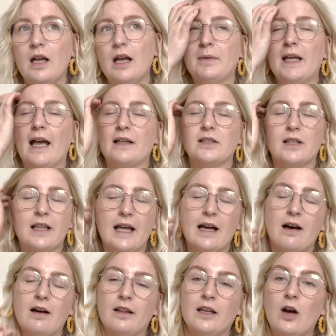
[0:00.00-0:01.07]
Yeah, so they
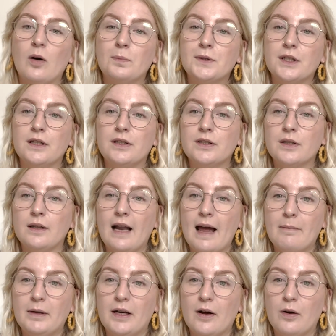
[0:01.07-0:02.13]
are the options, so let
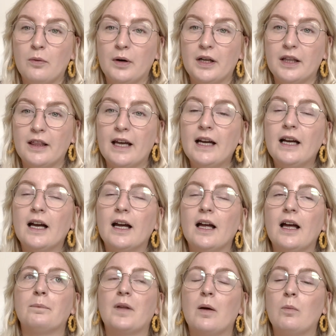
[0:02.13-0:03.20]
me know what you think
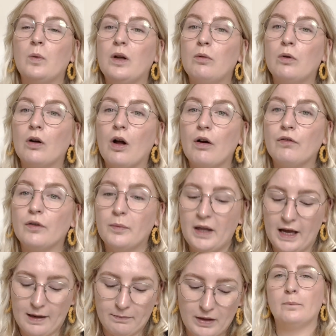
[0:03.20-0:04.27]
and we will go from there.